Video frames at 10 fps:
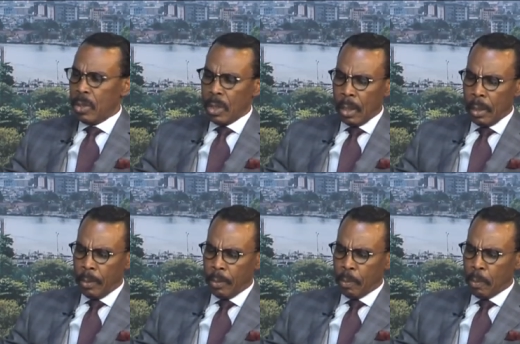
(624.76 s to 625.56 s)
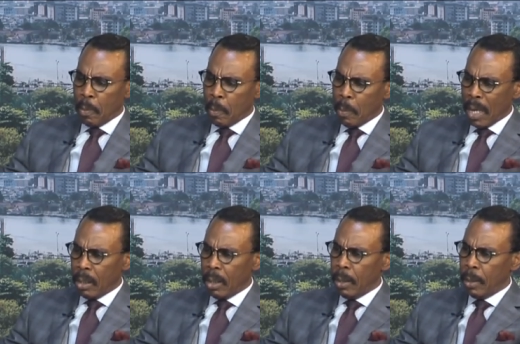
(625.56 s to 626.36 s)
is uh,
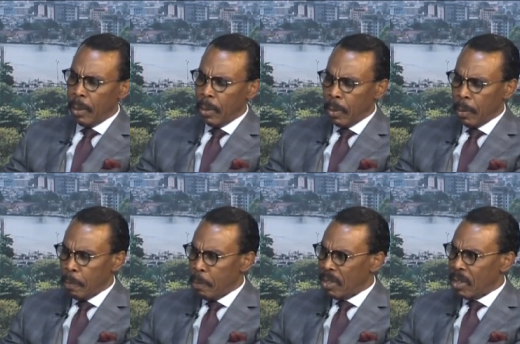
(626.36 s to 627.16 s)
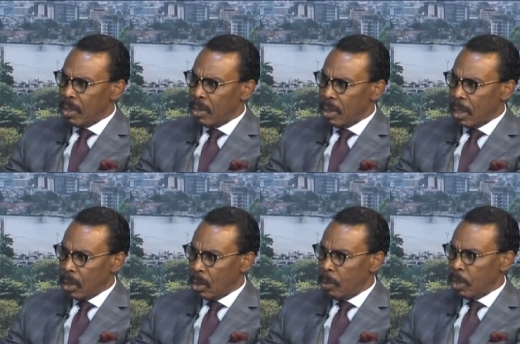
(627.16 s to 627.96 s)
partly business
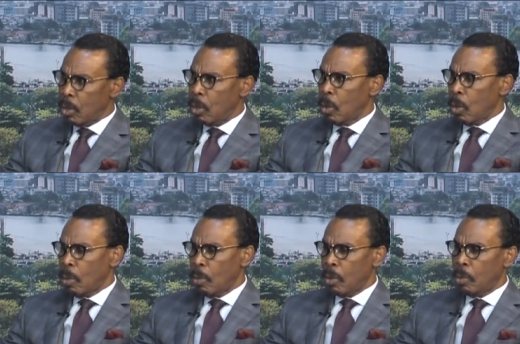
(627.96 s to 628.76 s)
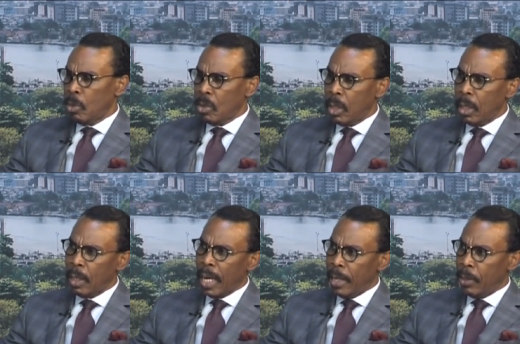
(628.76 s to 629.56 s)
and economics, but
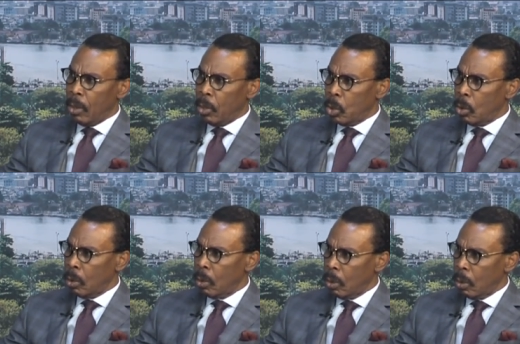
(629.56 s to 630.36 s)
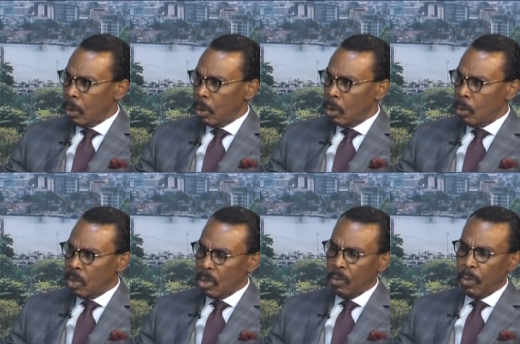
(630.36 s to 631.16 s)
mostly ideological. You
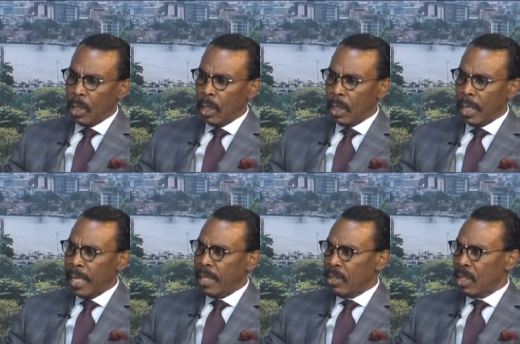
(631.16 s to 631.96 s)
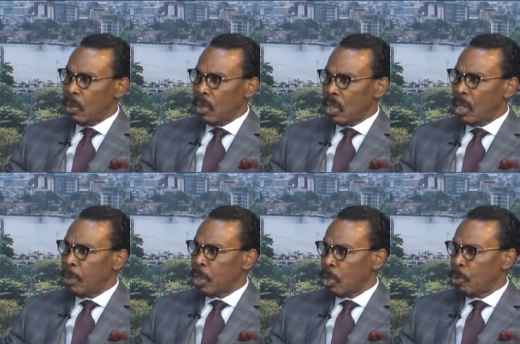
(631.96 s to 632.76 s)
must not forget that the ANC was a
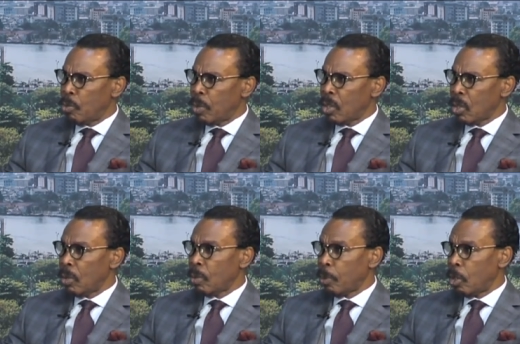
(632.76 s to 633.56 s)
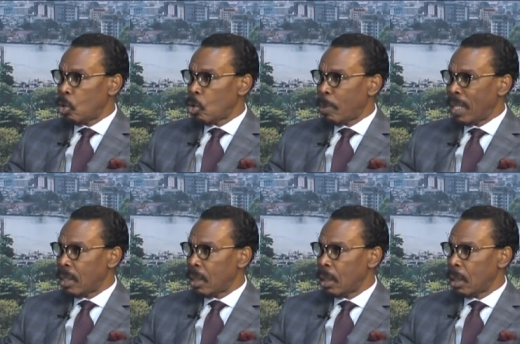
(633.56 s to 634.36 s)
liberation movement turned political
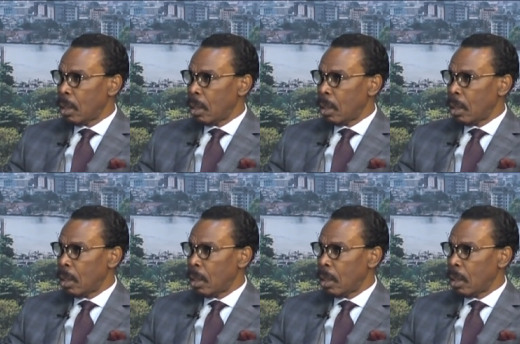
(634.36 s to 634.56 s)
party,